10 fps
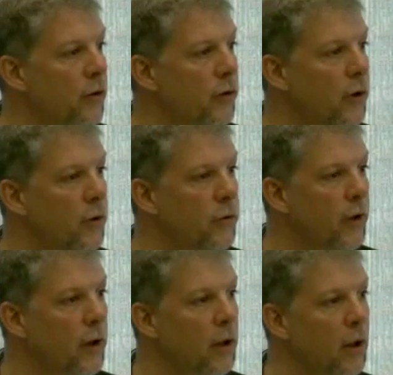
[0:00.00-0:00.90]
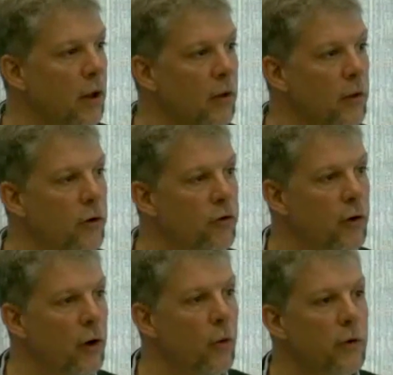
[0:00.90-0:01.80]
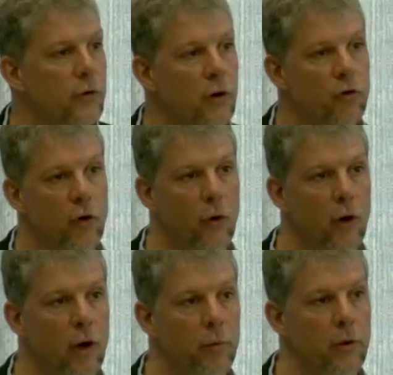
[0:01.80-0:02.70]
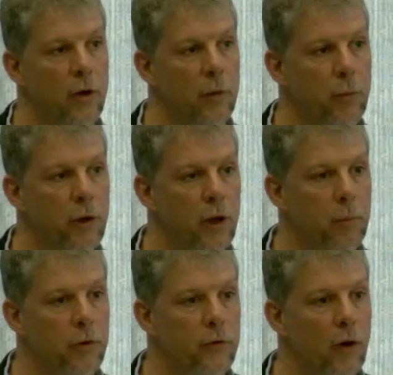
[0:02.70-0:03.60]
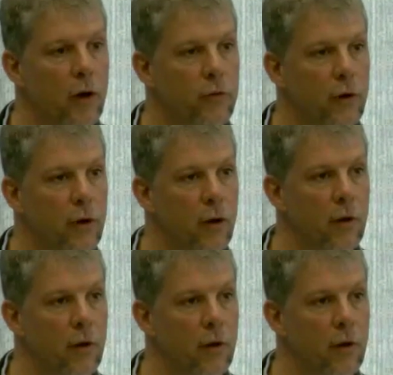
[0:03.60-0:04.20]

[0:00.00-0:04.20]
actually go and say that Joe is going to show up and pick up his coffee.